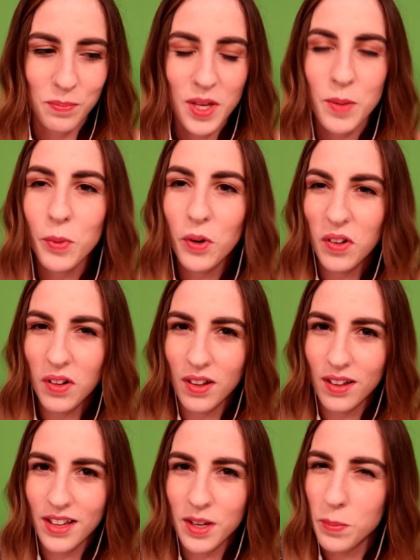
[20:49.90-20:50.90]
people
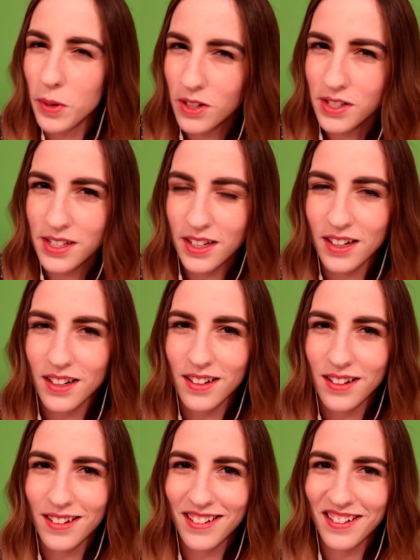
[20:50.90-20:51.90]
in person.
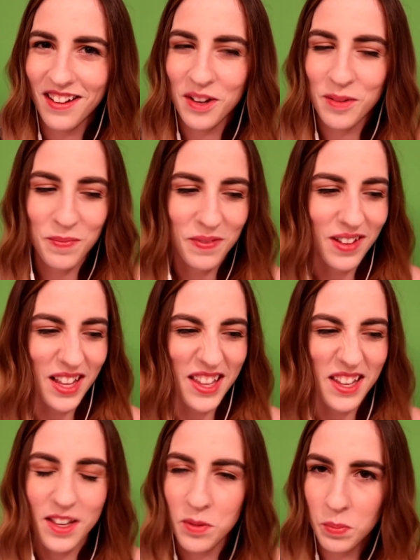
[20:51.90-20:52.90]
I
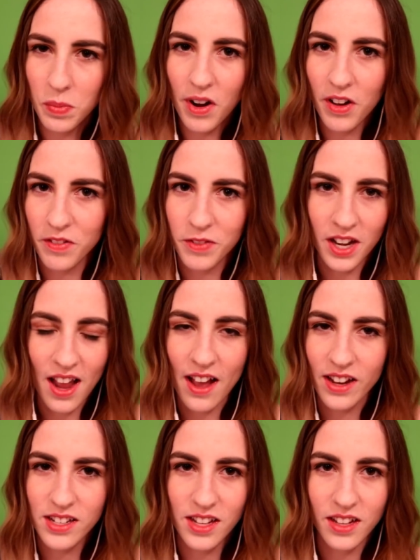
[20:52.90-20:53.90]
like improv and
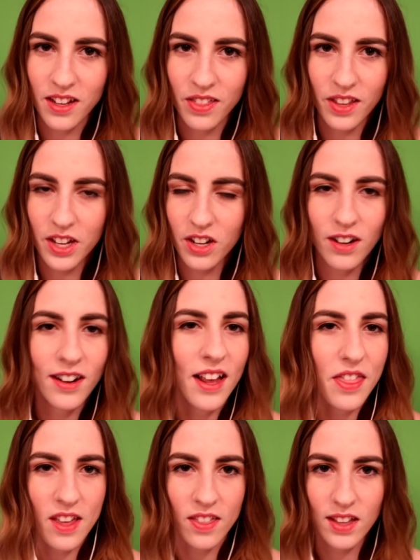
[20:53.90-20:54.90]
acting and theater, and
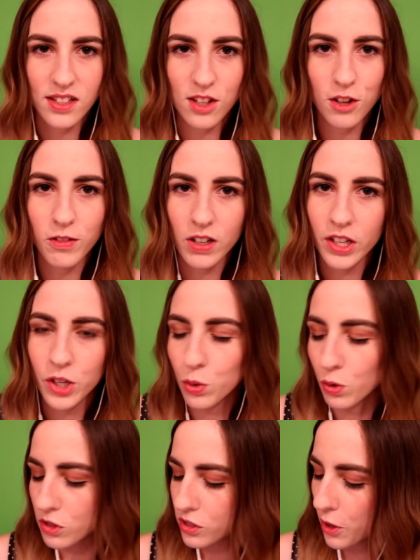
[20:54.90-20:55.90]
I think that's all really
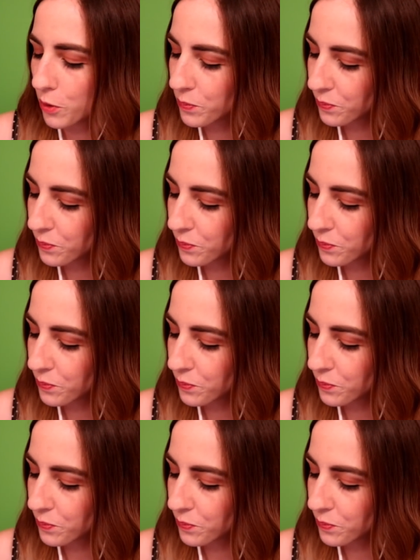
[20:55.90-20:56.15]
cool, so